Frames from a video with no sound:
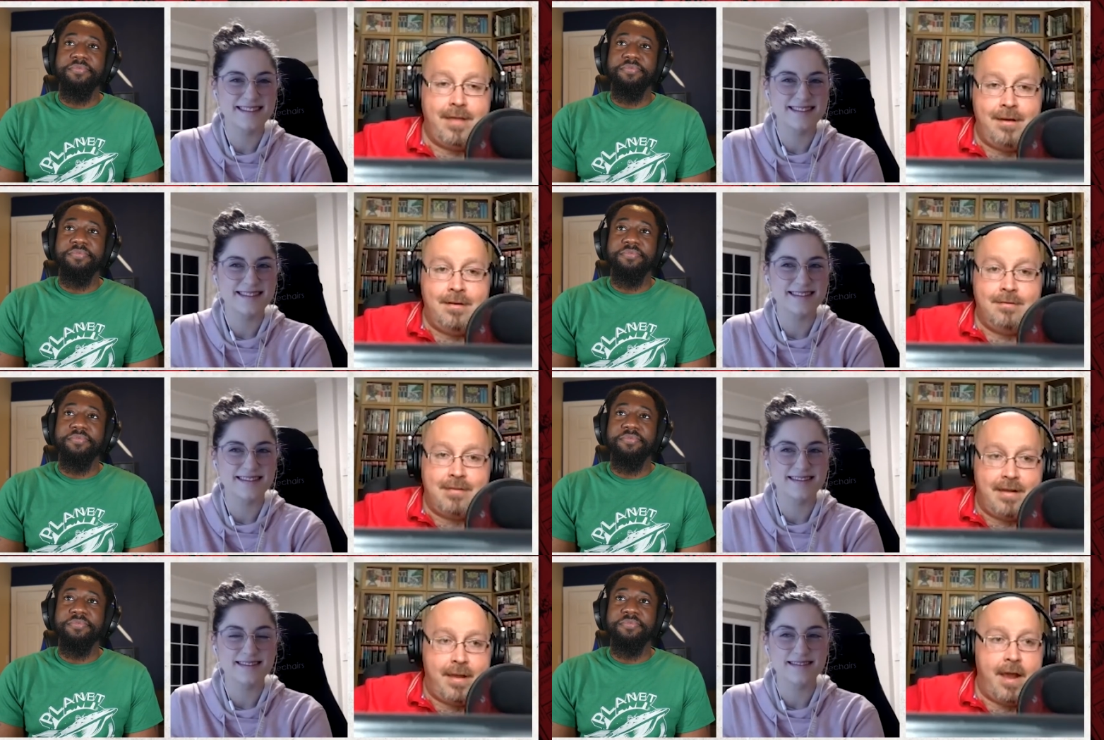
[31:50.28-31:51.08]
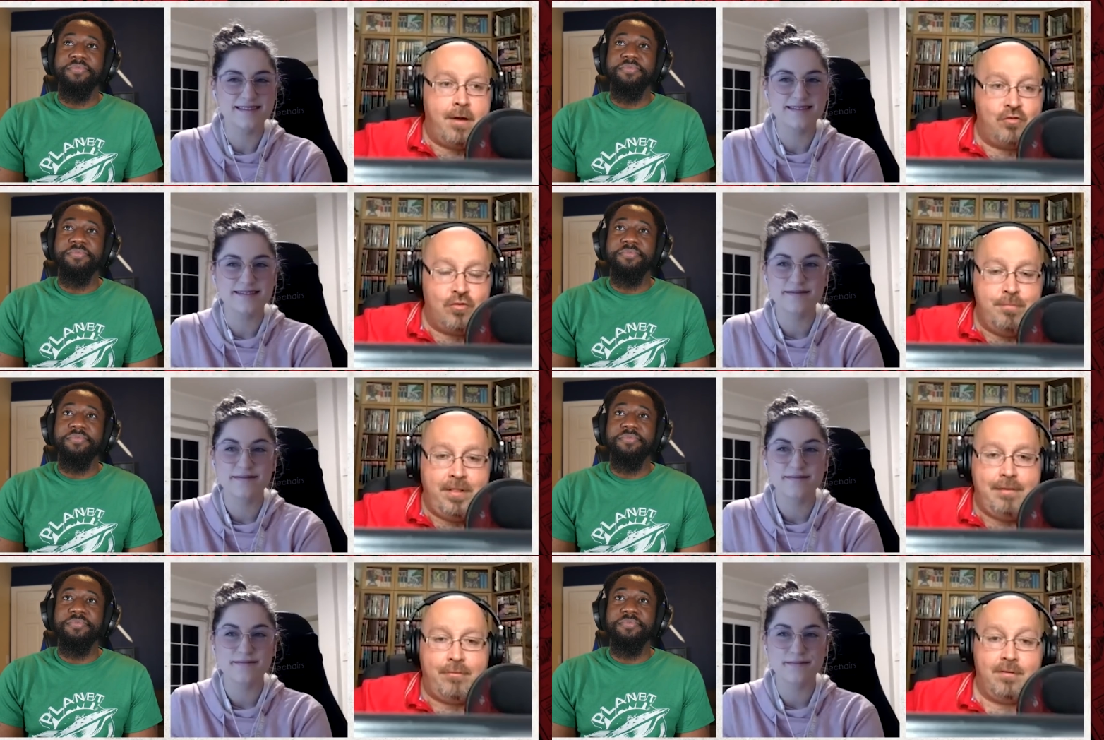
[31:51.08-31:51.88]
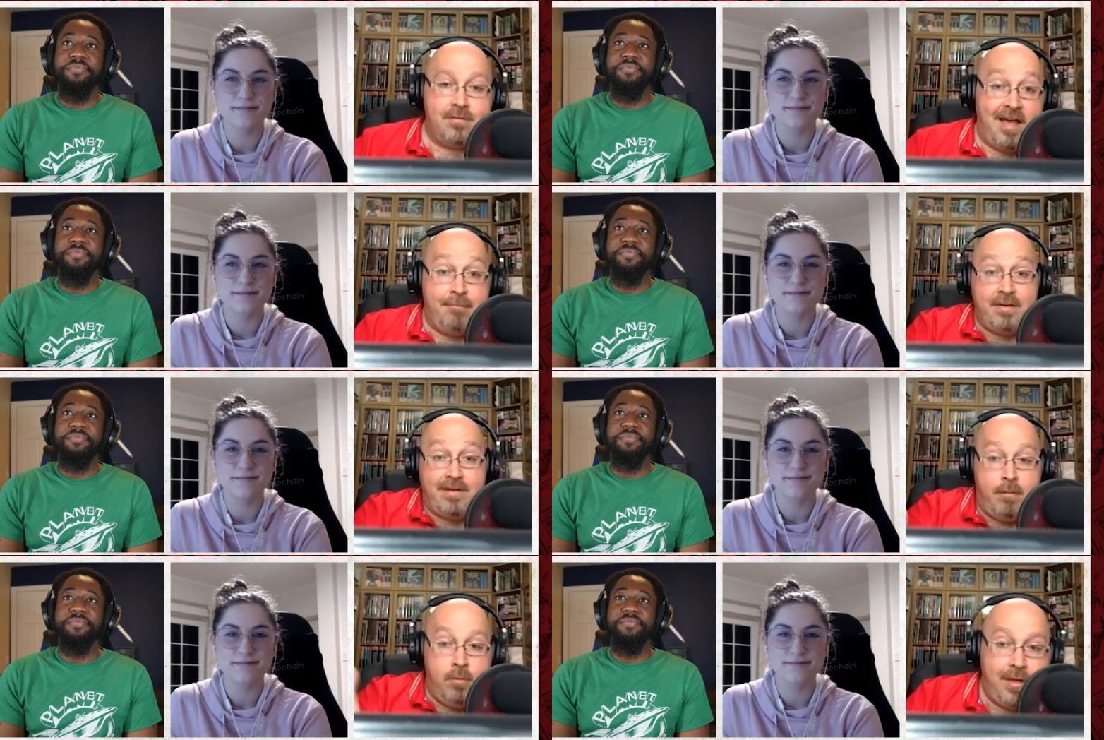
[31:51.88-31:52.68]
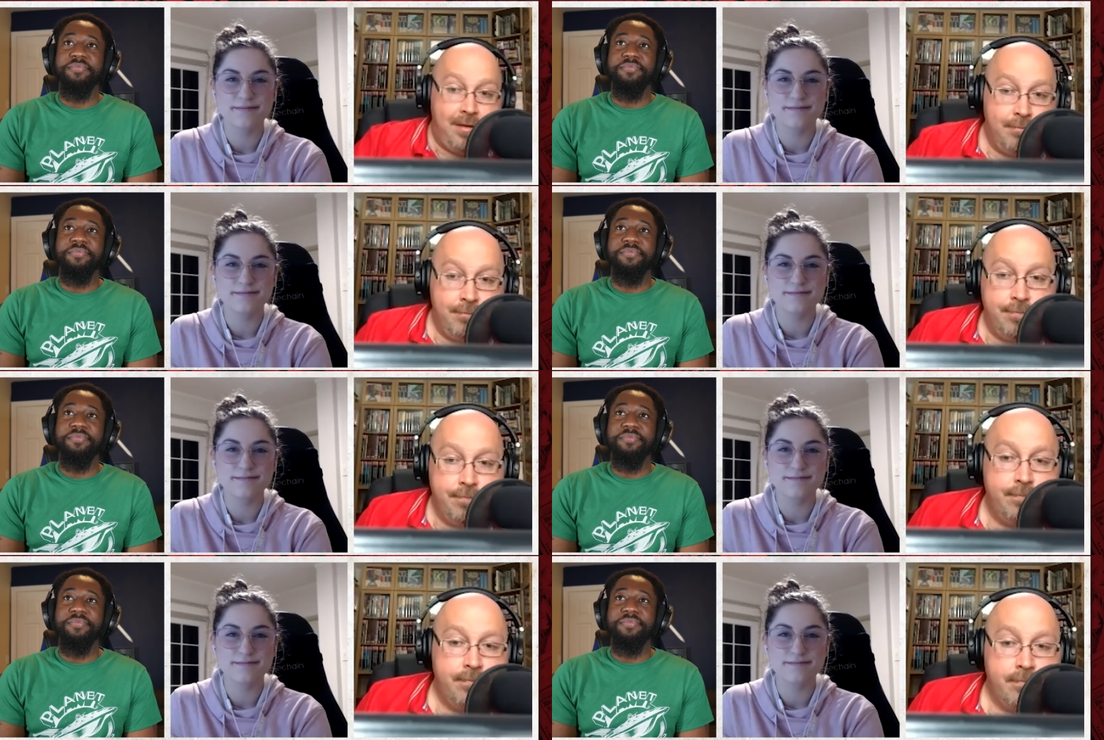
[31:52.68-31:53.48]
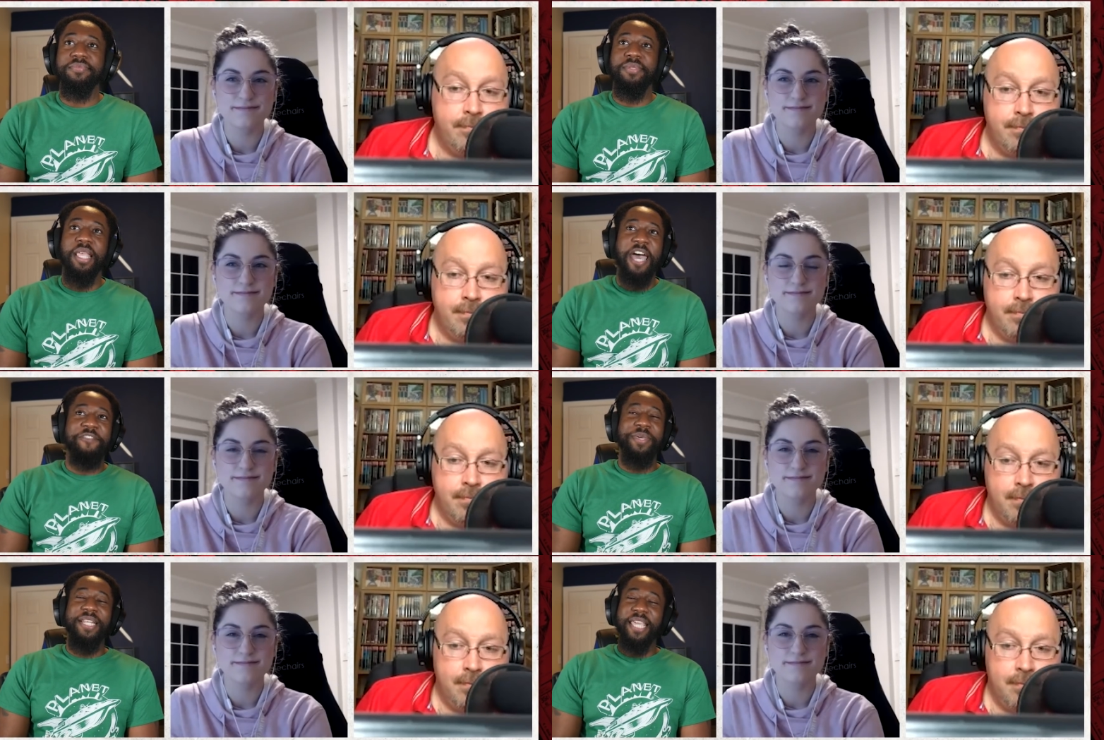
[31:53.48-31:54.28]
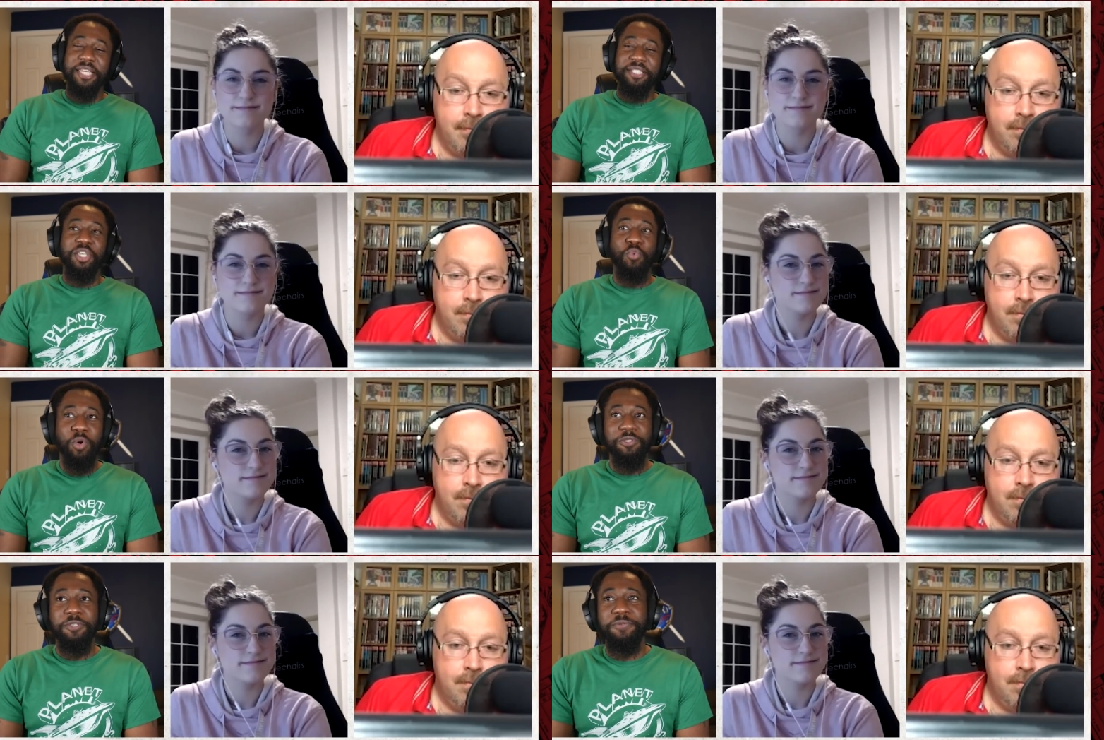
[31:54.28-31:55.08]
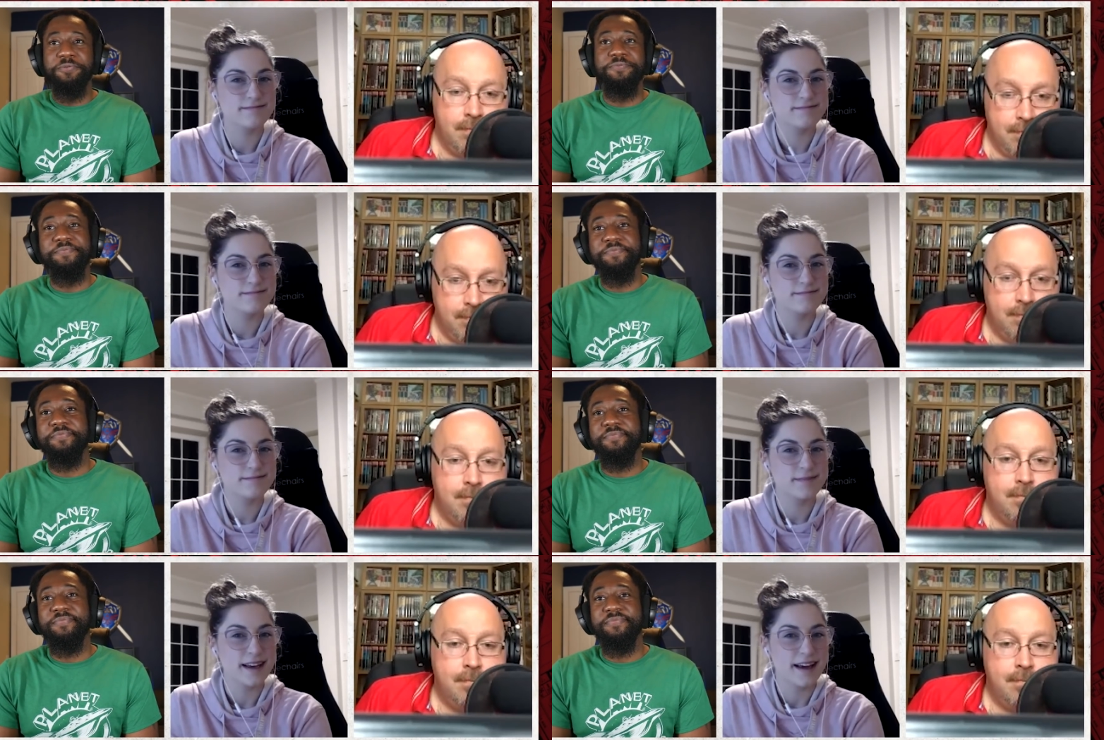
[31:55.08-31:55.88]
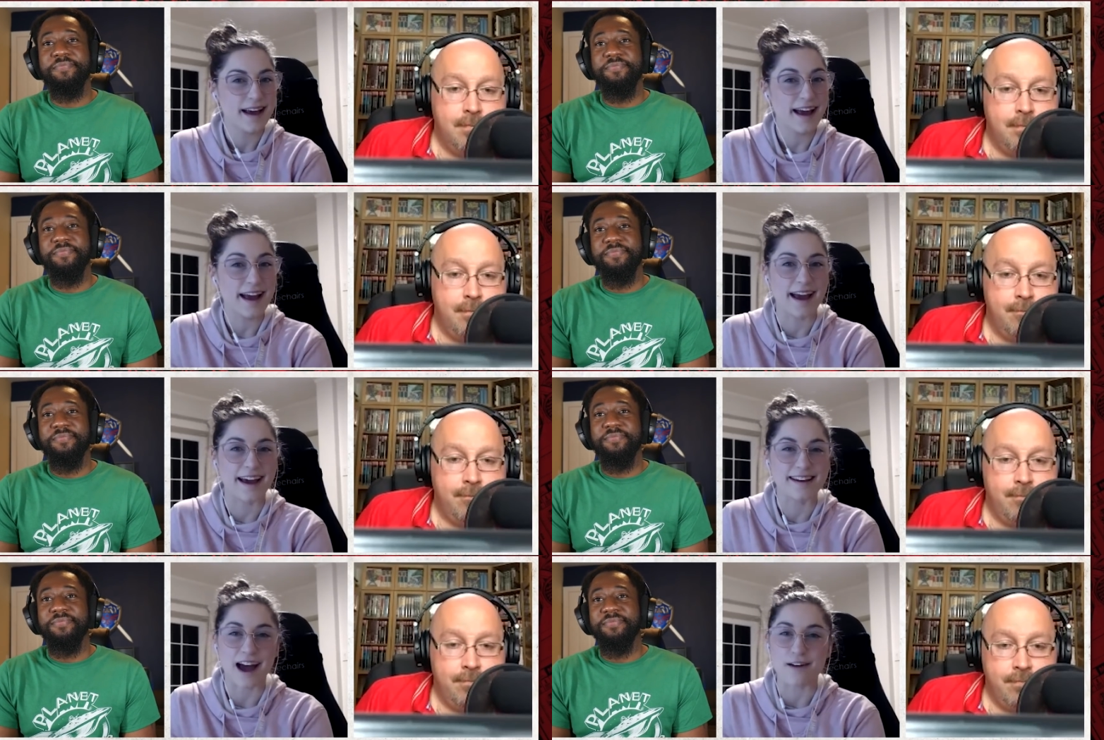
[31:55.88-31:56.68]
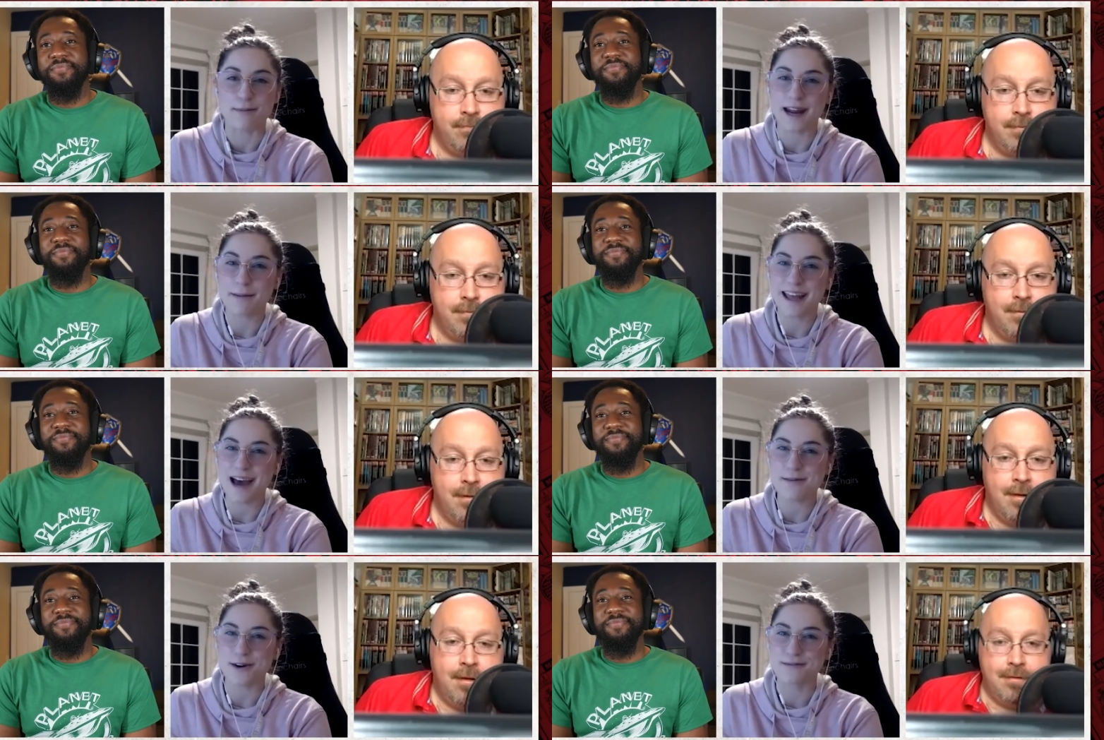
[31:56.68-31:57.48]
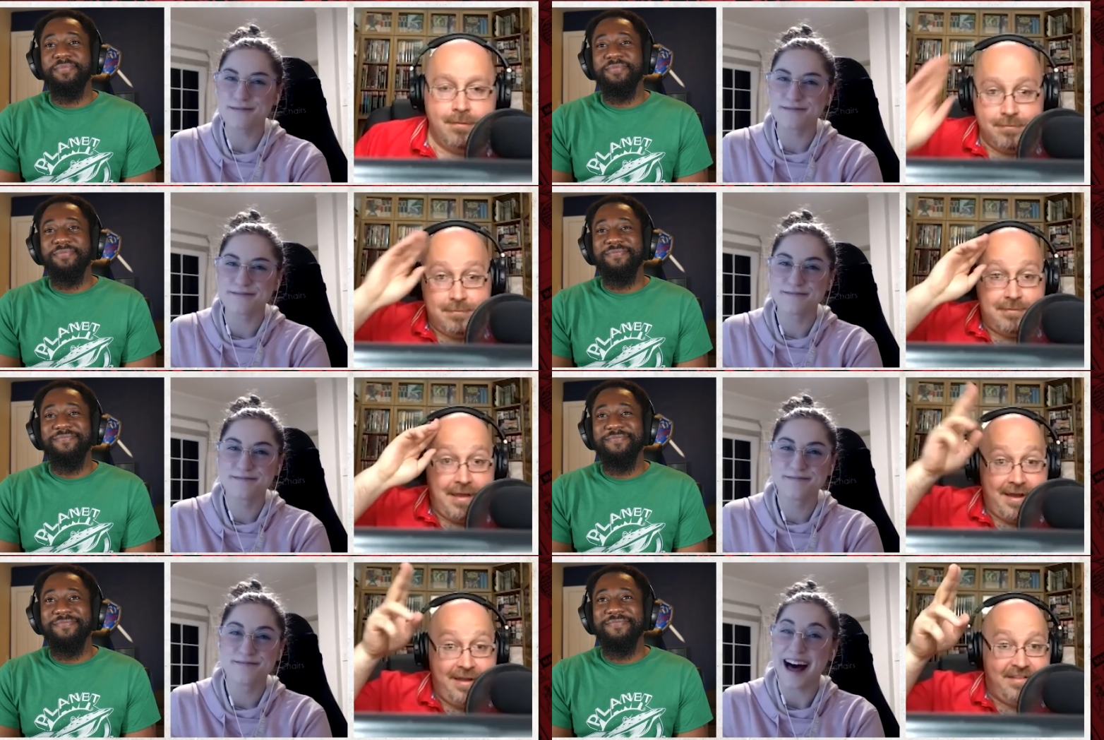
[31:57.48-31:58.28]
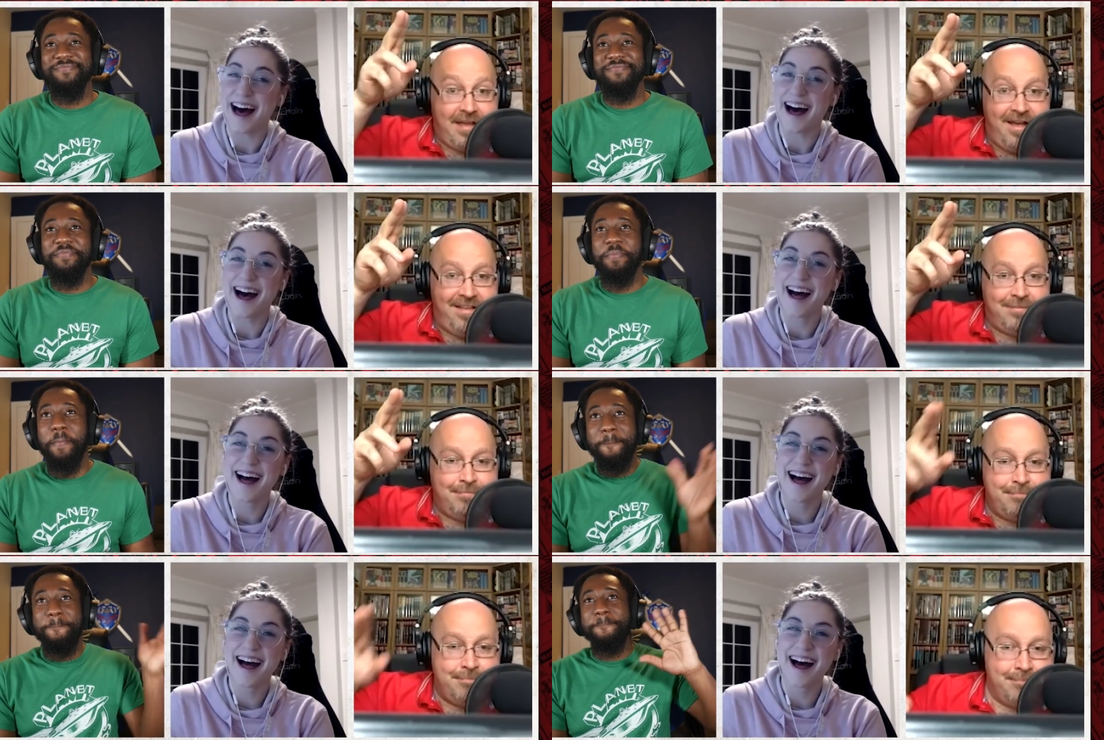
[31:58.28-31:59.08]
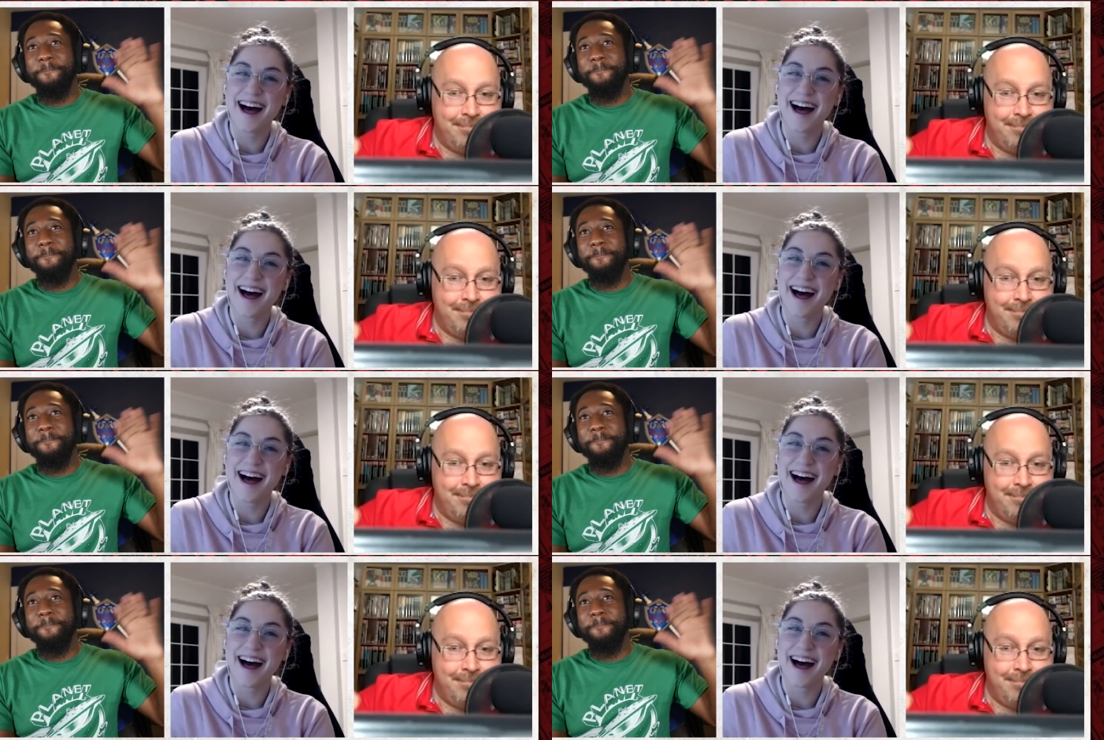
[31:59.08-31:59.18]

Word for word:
Speaker 1: then, take care, true believers. I've been Darren Mooney. I've been KC Nwosu.
Speaker 2: And I've been Amy Campbell.
Speaker 1: Take it easy, guys.